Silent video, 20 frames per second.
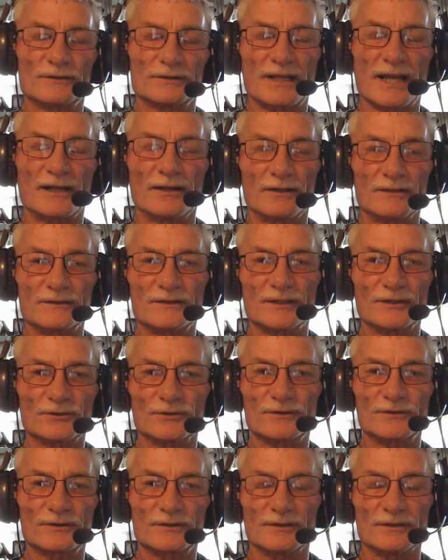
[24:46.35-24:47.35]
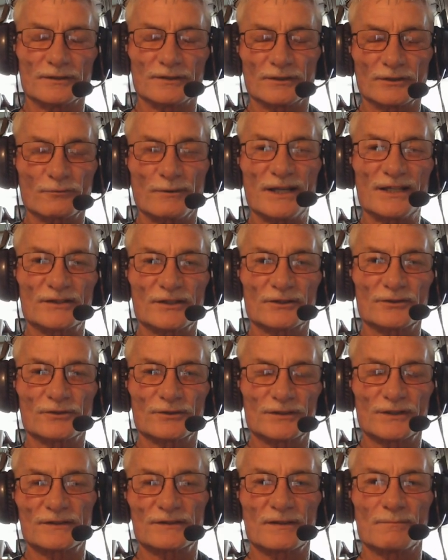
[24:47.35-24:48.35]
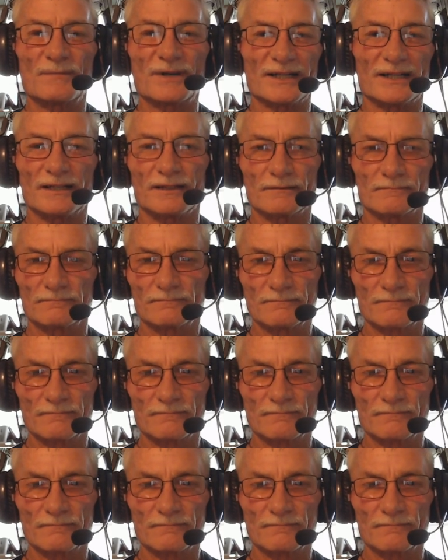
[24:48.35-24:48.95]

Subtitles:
Canada's interest to the Queen's interest, is the money.